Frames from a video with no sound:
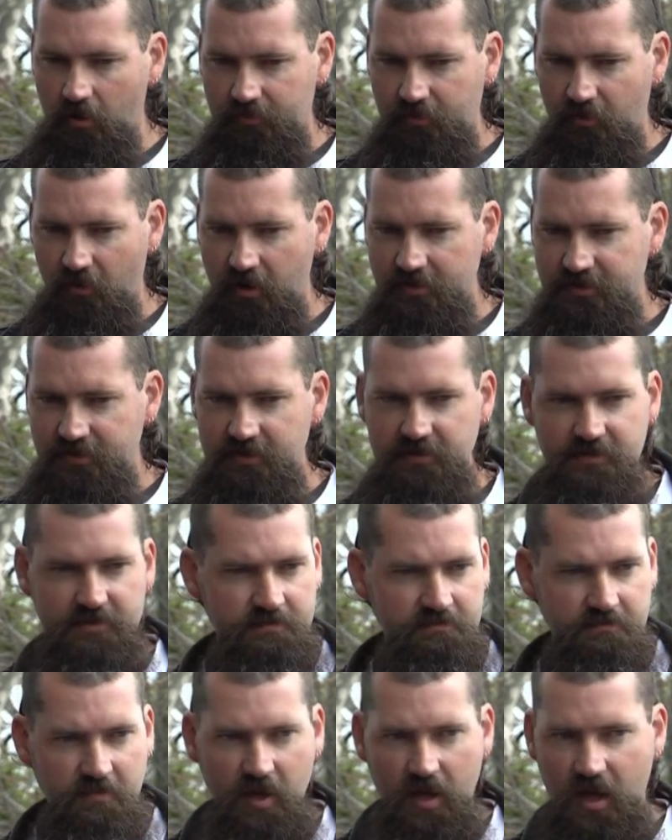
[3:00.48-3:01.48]

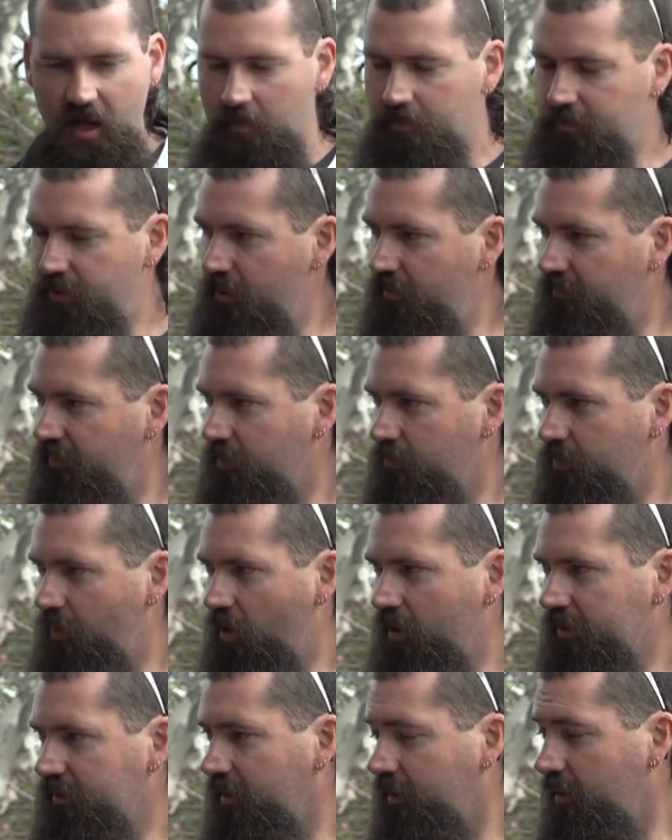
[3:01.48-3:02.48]
crisis, perfect
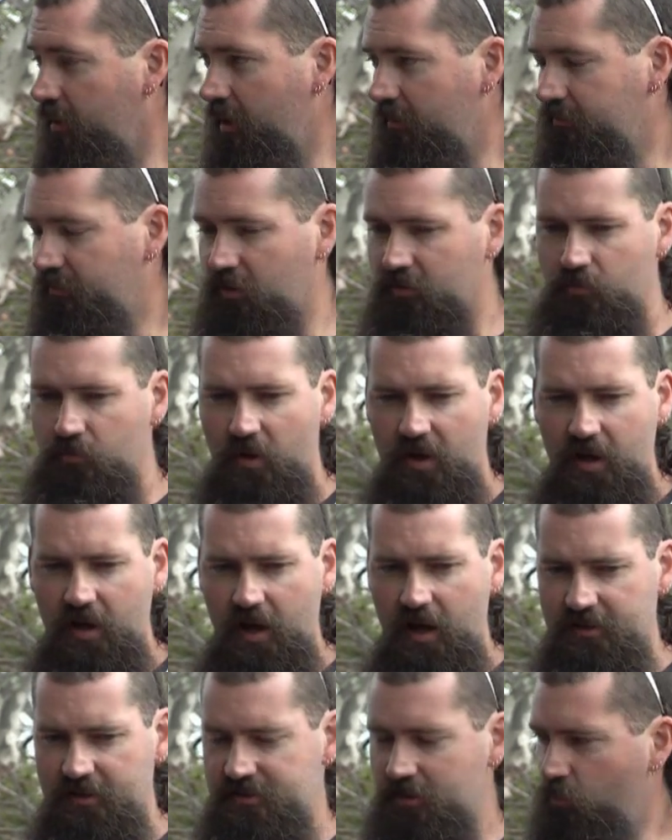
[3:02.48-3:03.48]
bike. They don't have to
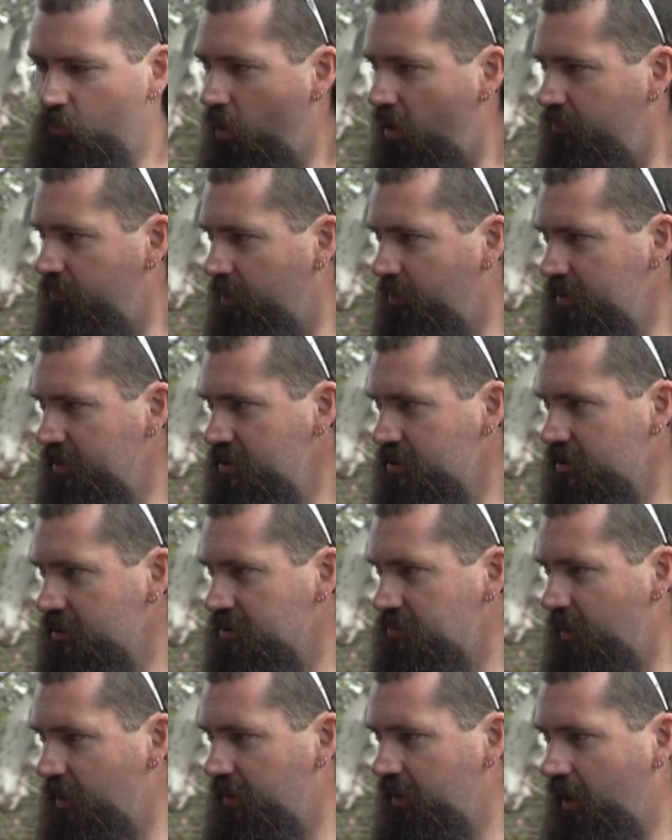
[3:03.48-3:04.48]
ask their wife permission
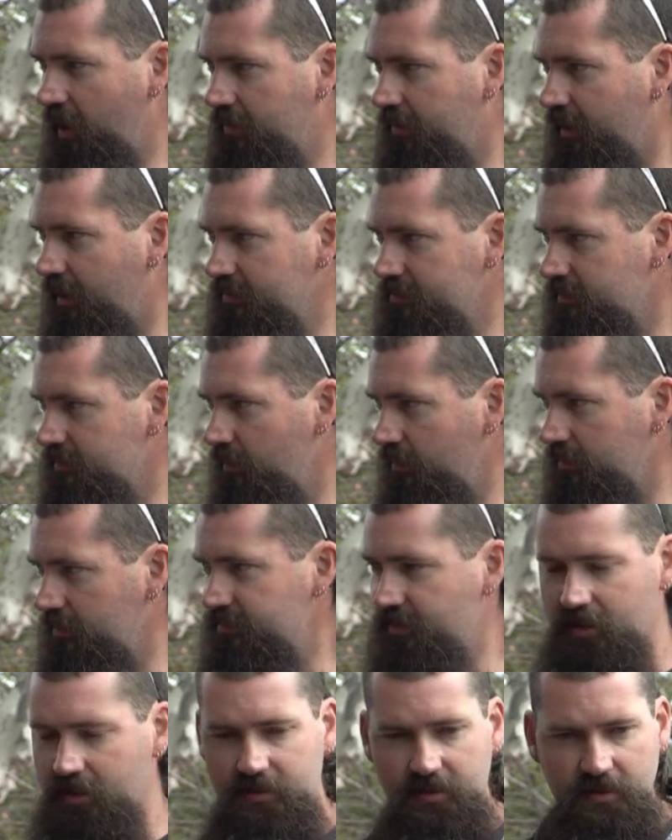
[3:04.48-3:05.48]
to spend
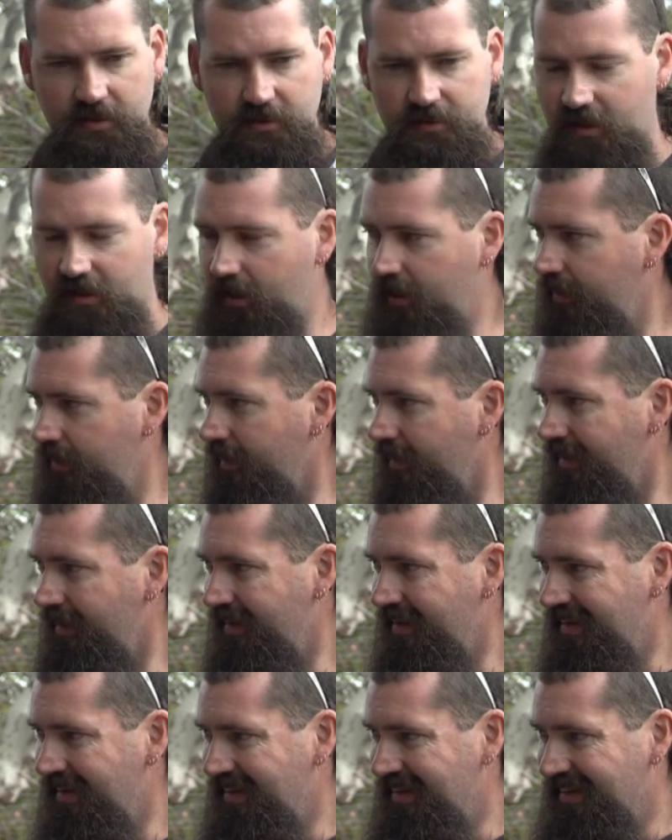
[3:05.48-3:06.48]
$8,000.
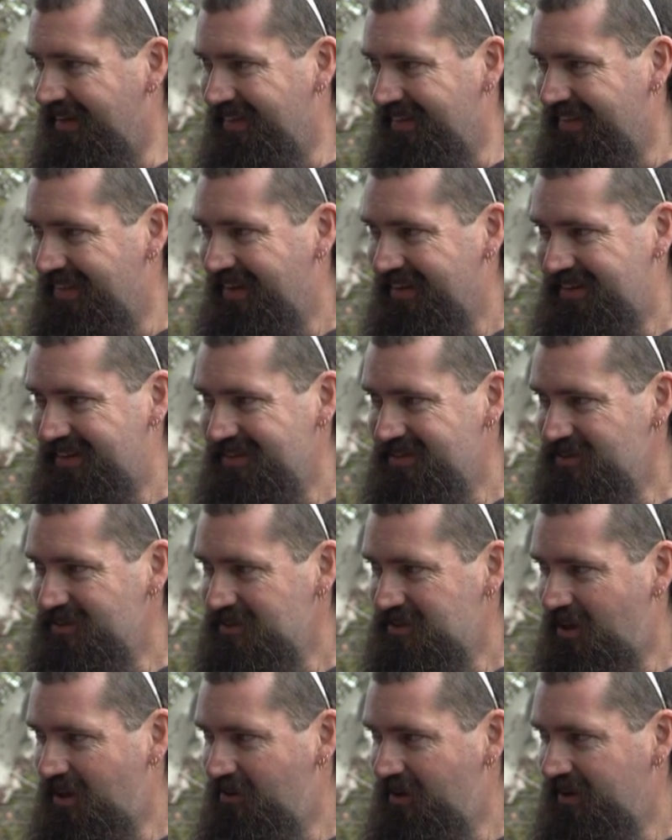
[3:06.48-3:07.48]
They can
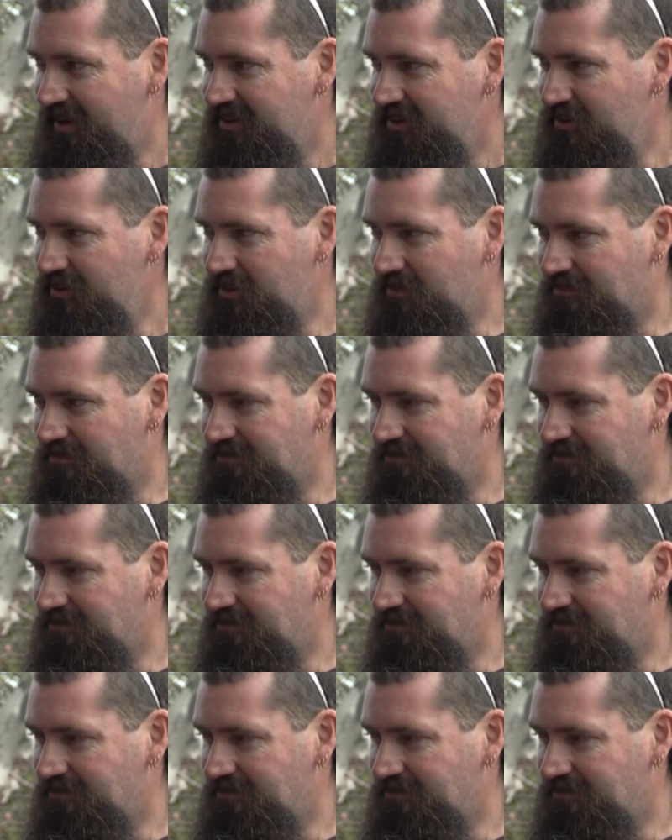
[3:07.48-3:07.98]
just go out and do it.